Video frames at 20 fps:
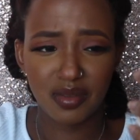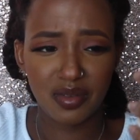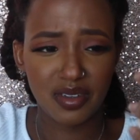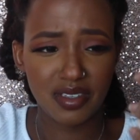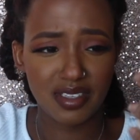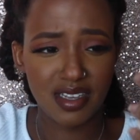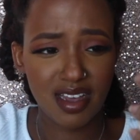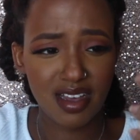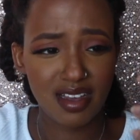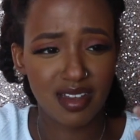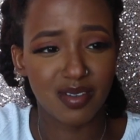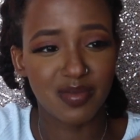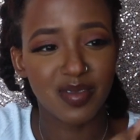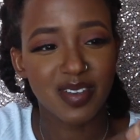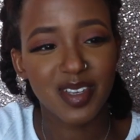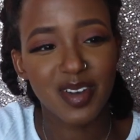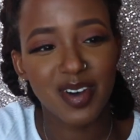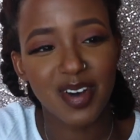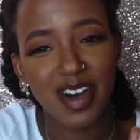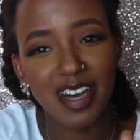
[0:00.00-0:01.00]

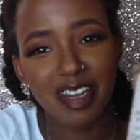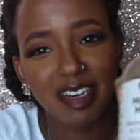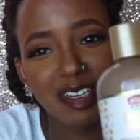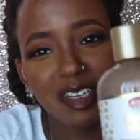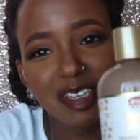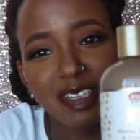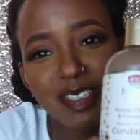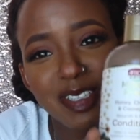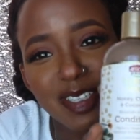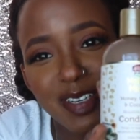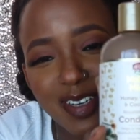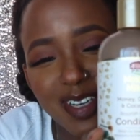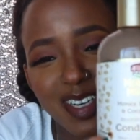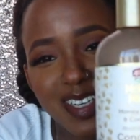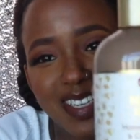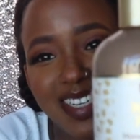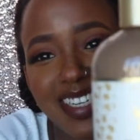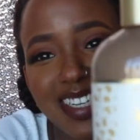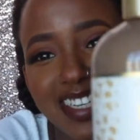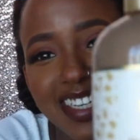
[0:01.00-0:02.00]
It's got honey and
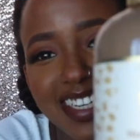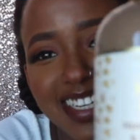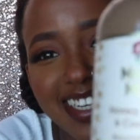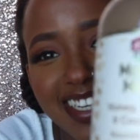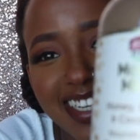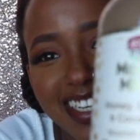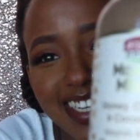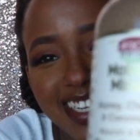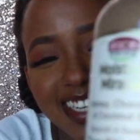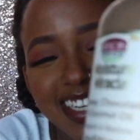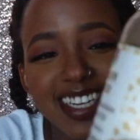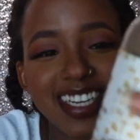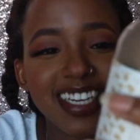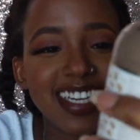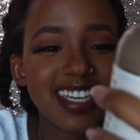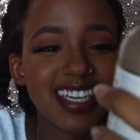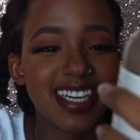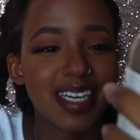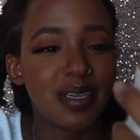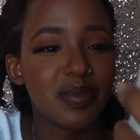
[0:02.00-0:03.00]
chocolate,
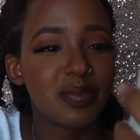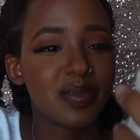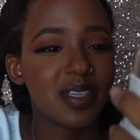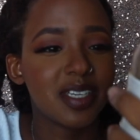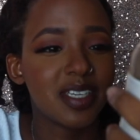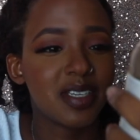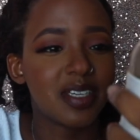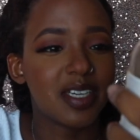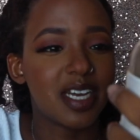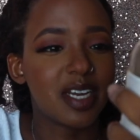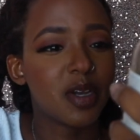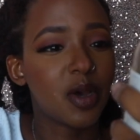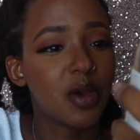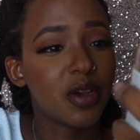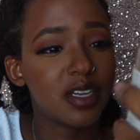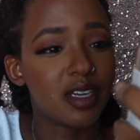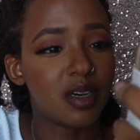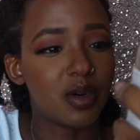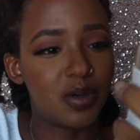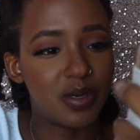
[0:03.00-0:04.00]
and
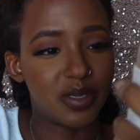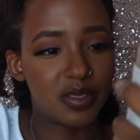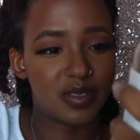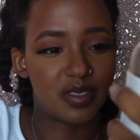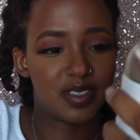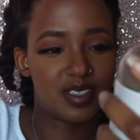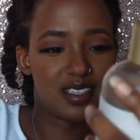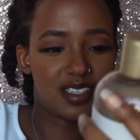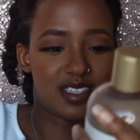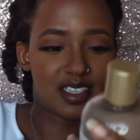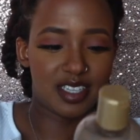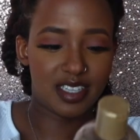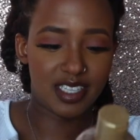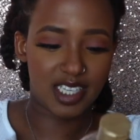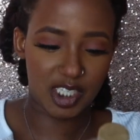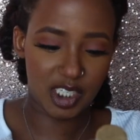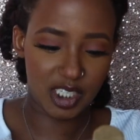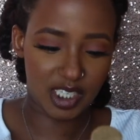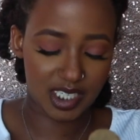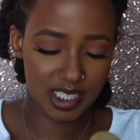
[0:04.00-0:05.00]
coconut oil
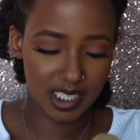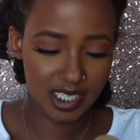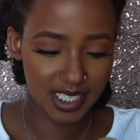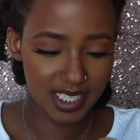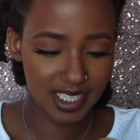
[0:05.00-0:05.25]
conditioner.